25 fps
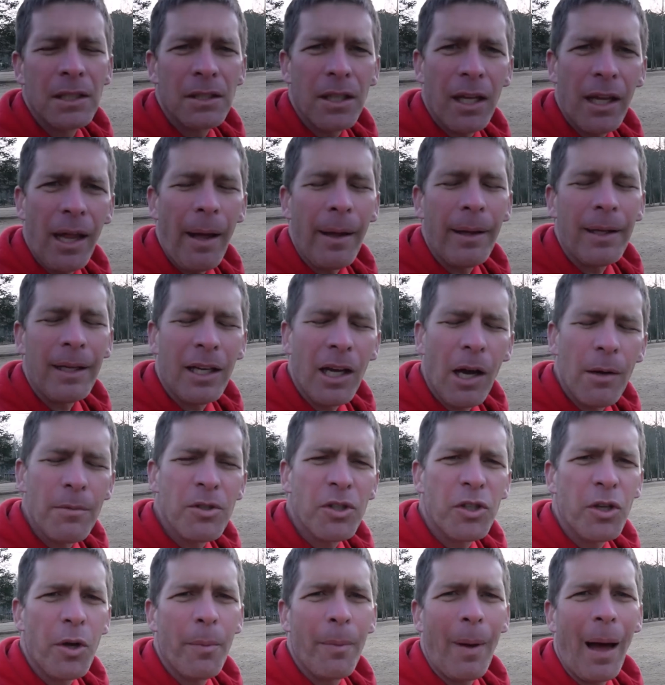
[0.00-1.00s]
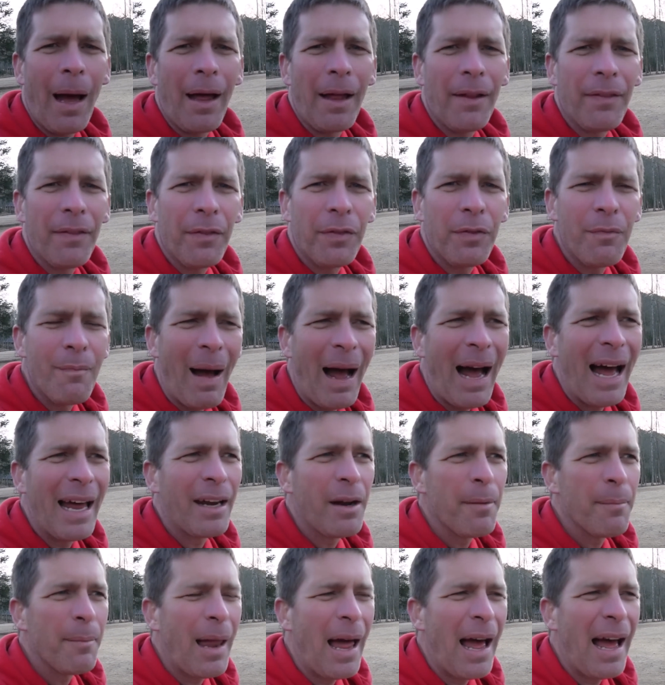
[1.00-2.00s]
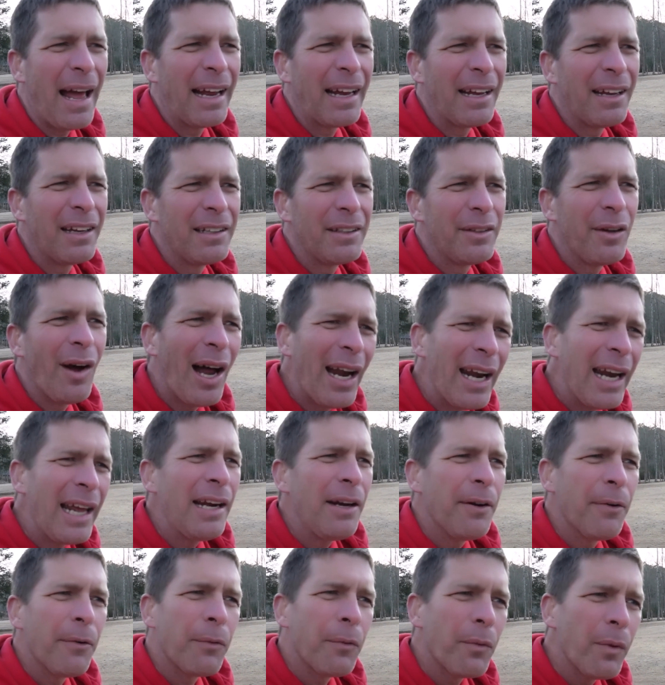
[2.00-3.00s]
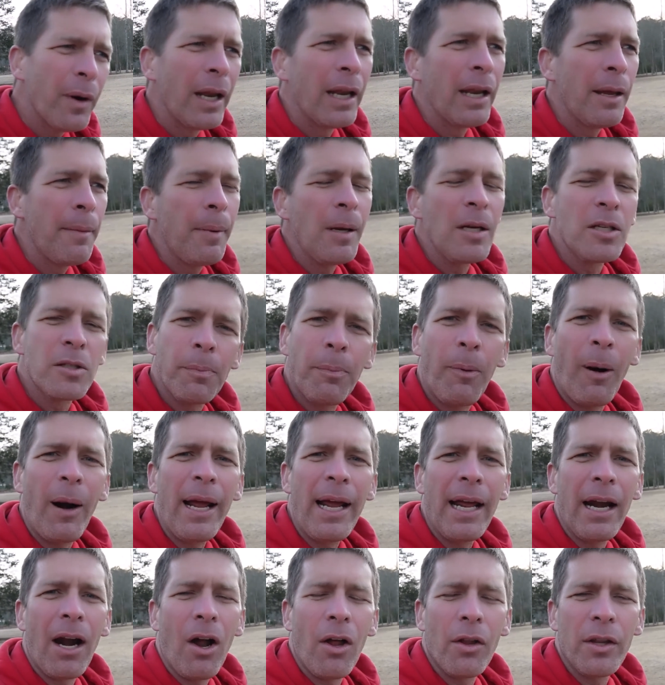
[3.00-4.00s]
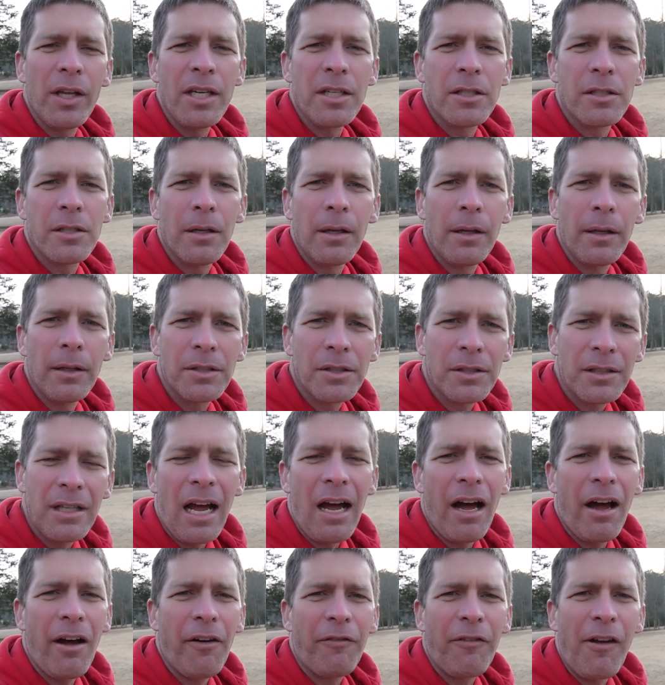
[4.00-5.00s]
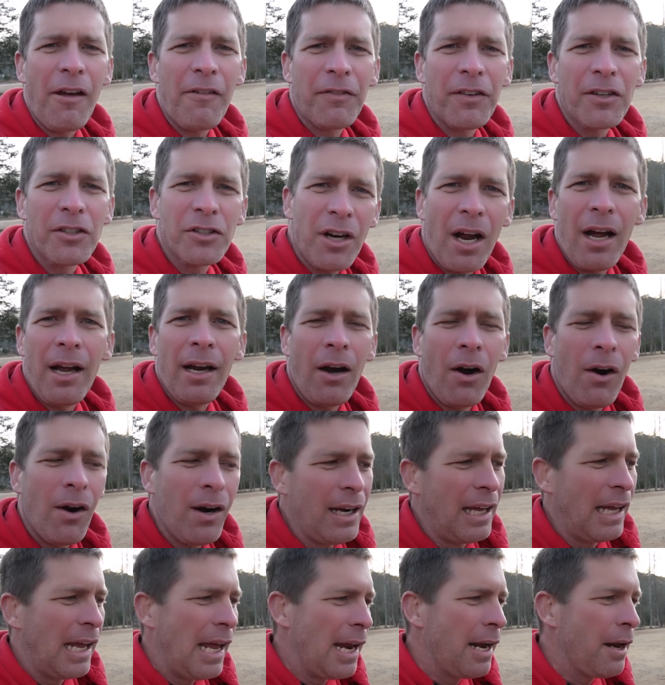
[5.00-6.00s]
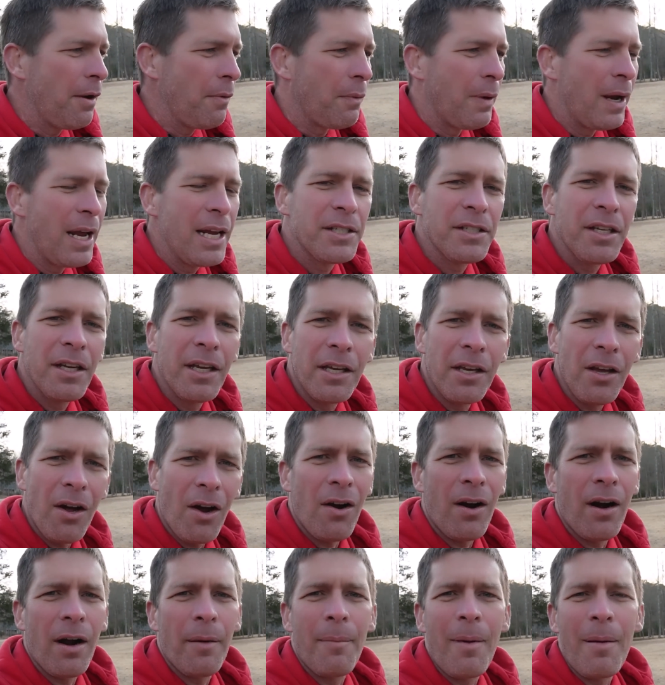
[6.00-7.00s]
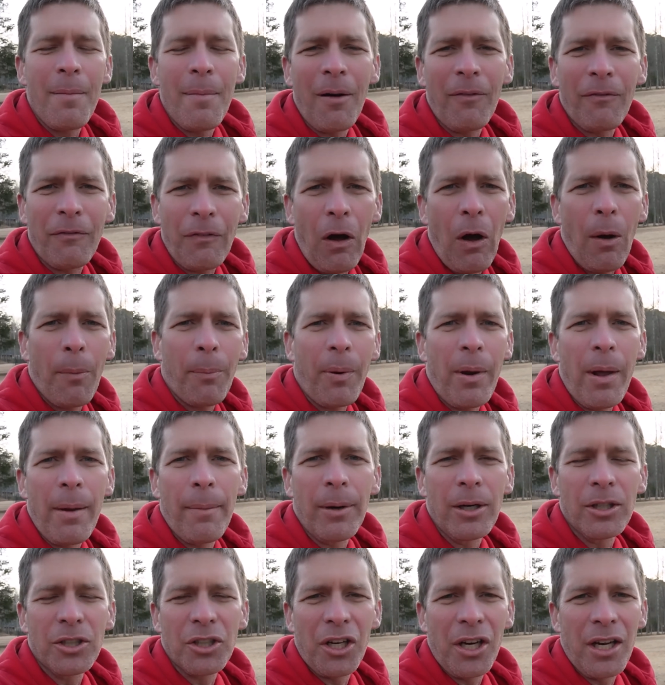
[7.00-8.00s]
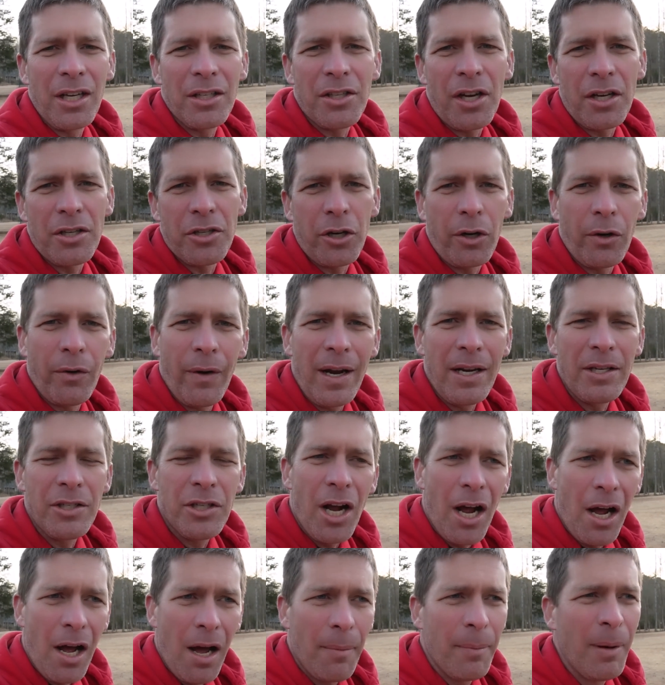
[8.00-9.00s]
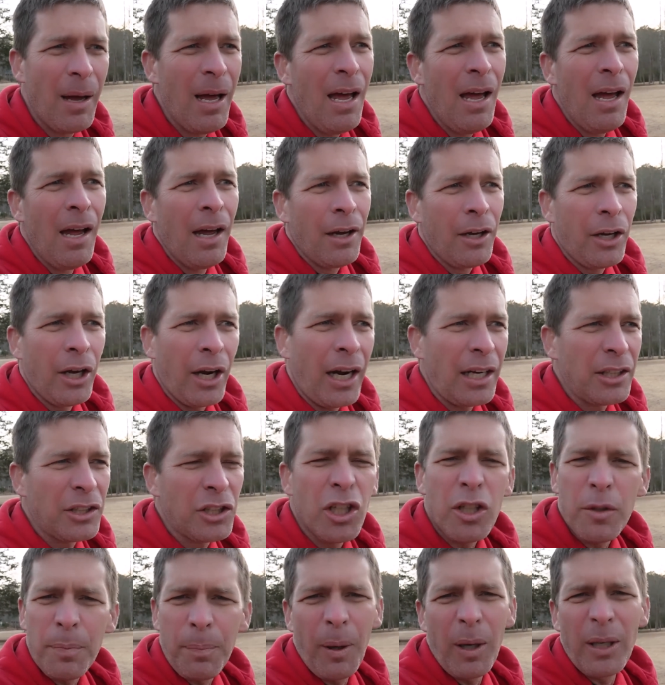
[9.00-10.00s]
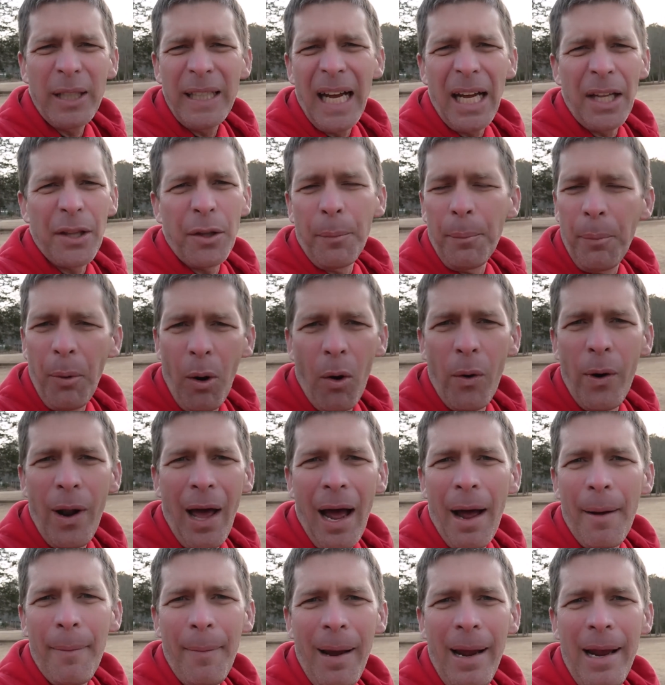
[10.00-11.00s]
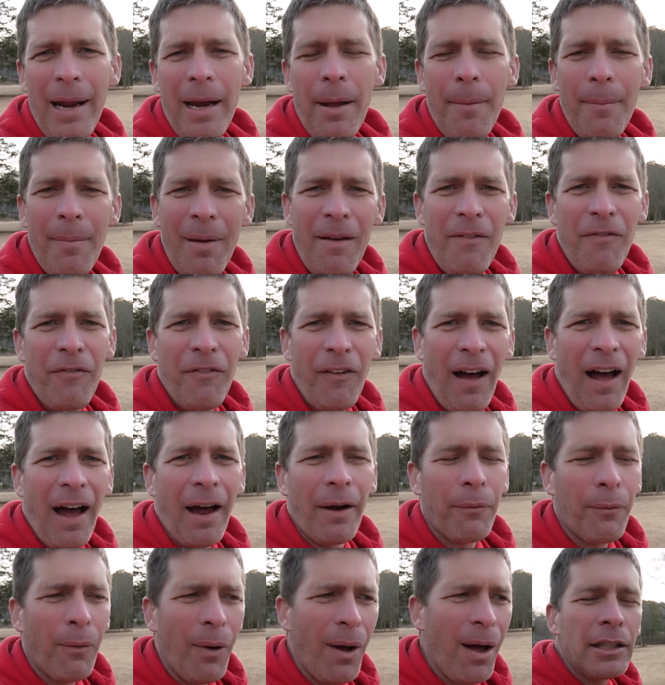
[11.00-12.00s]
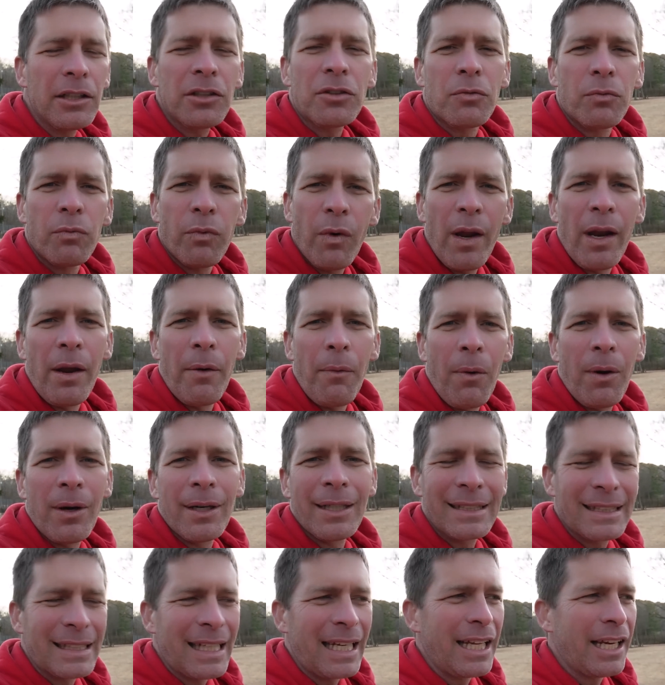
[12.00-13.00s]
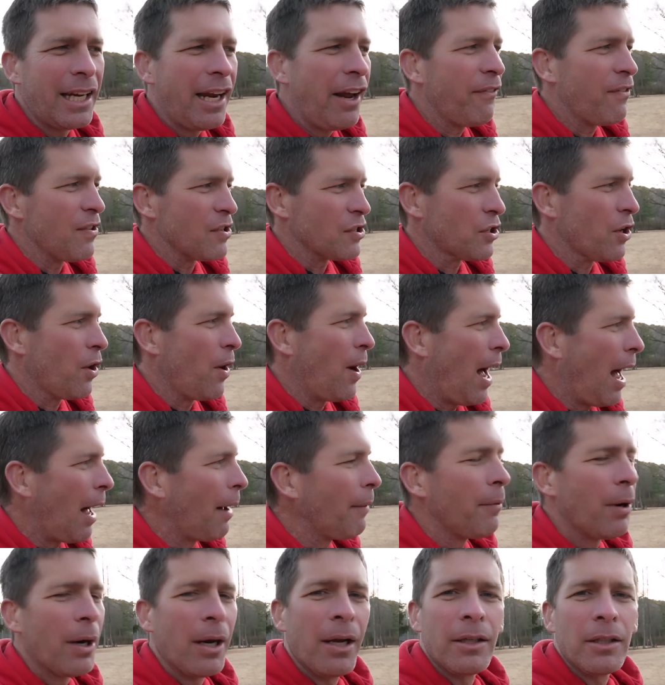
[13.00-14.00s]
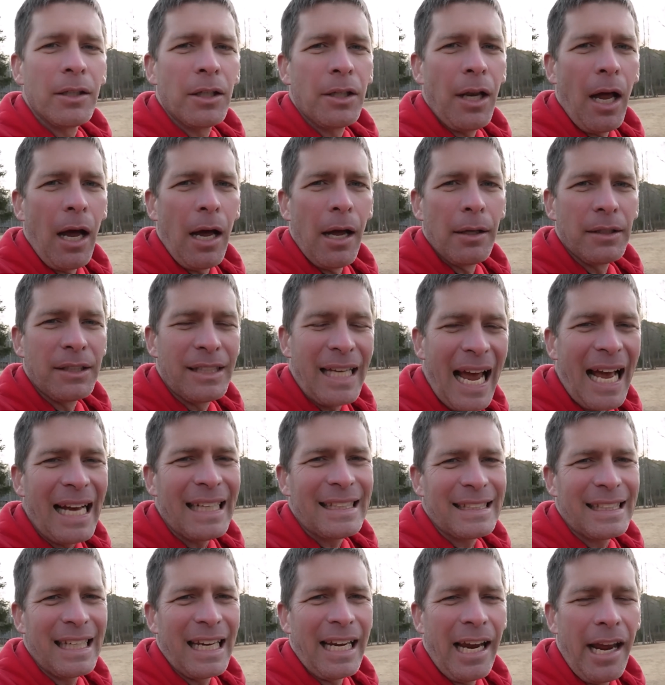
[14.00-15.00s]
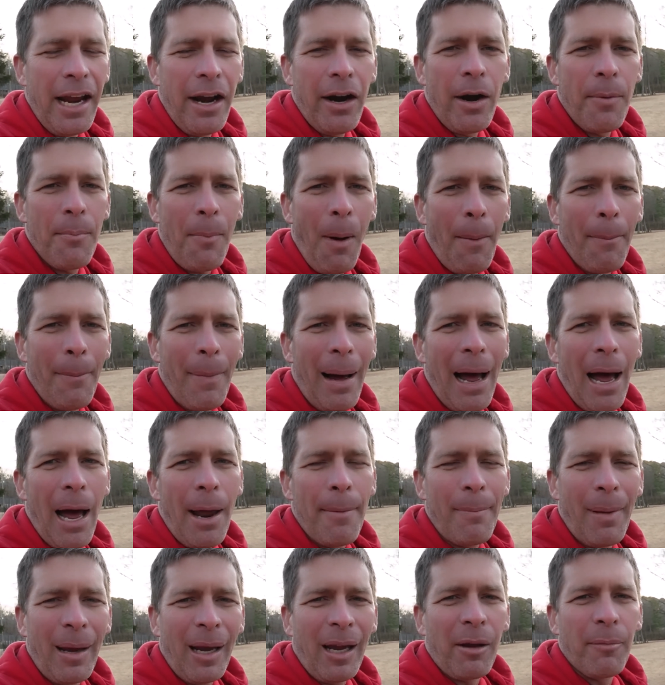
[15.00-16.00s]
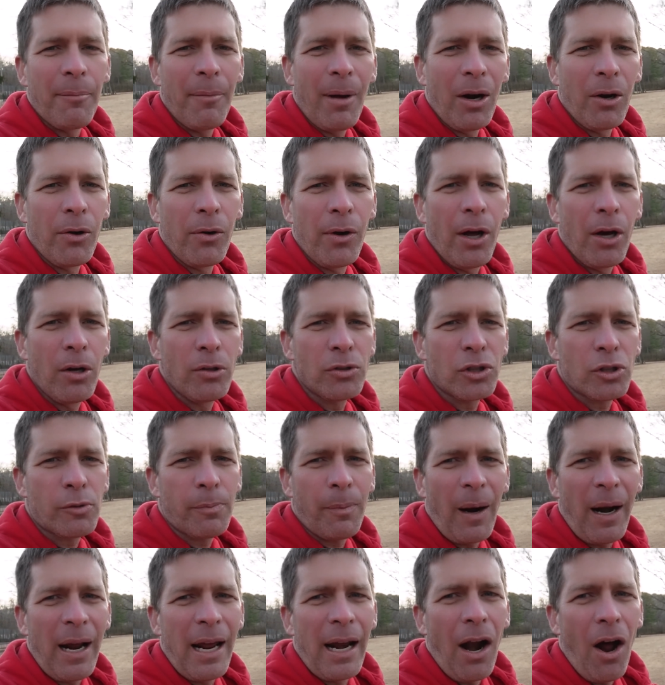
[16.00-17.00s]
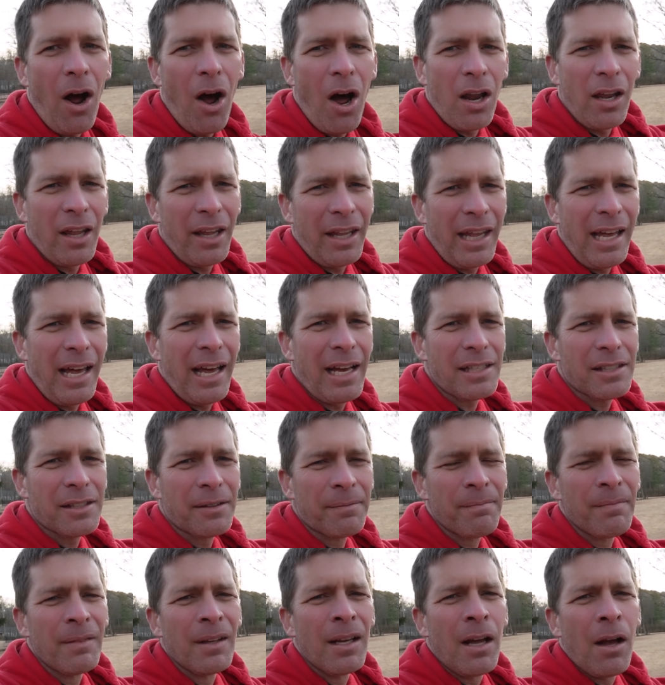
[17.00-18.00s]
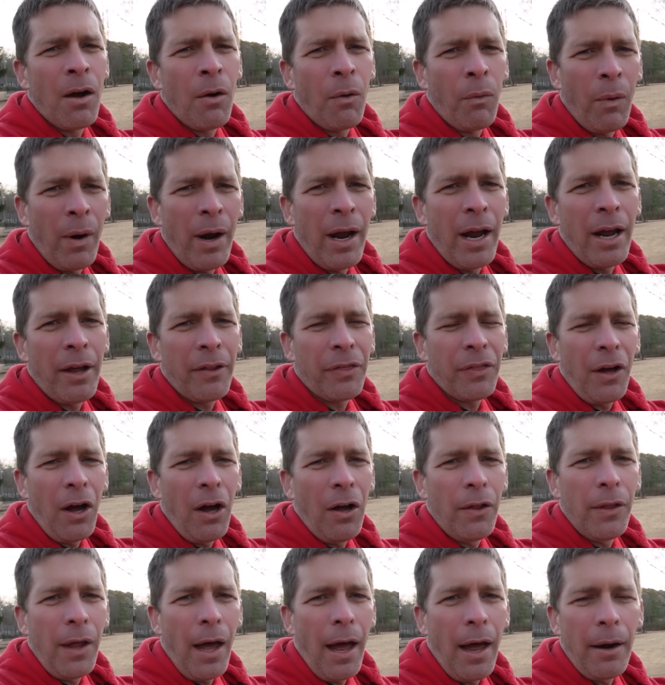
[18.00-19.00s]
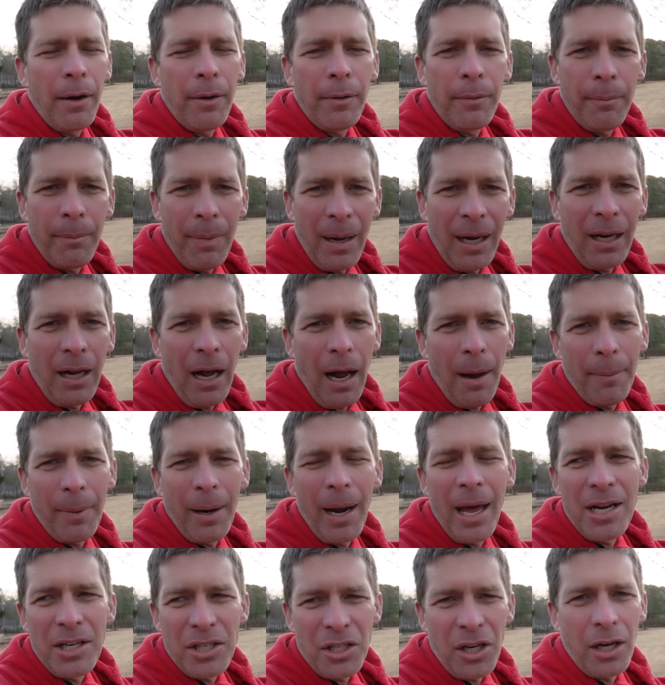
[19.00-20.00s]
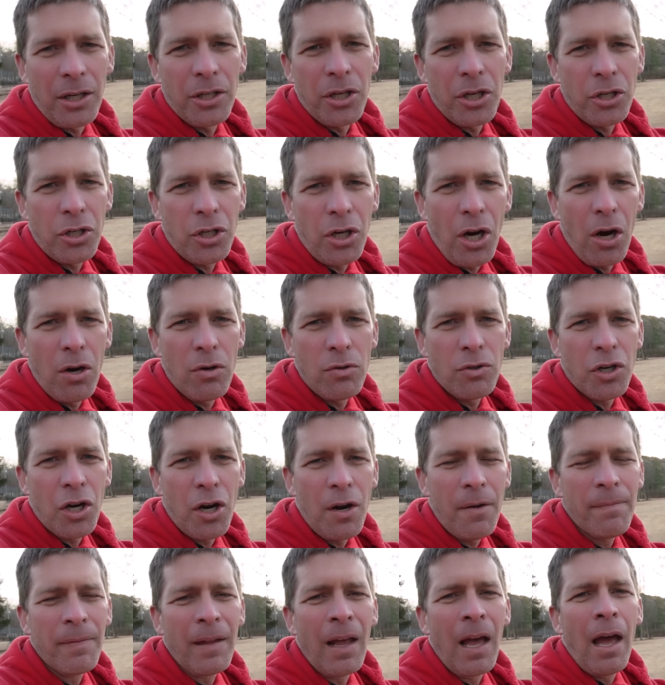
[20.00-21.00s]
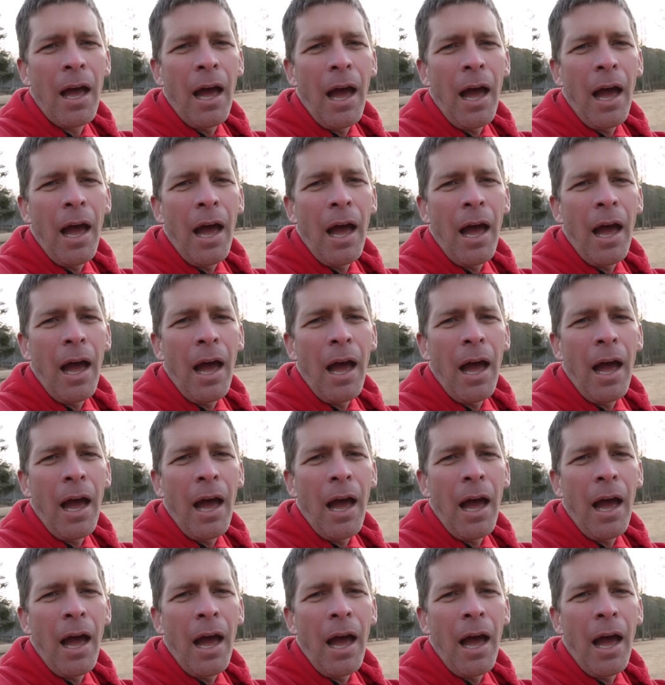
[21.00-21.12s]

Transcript: so that comes to my mind. I'm like, do I need to really be spraying all these stuff if there's not hardly any weeds in the yard? I mean, my fall pre-emergent did such a great job. Could I just put down the prodiamine and be fine? I just really wanted to see the difference. So I want to uh, uh, testing here in my mind, making mental notes, spraying all of this with that big combination I just showed you.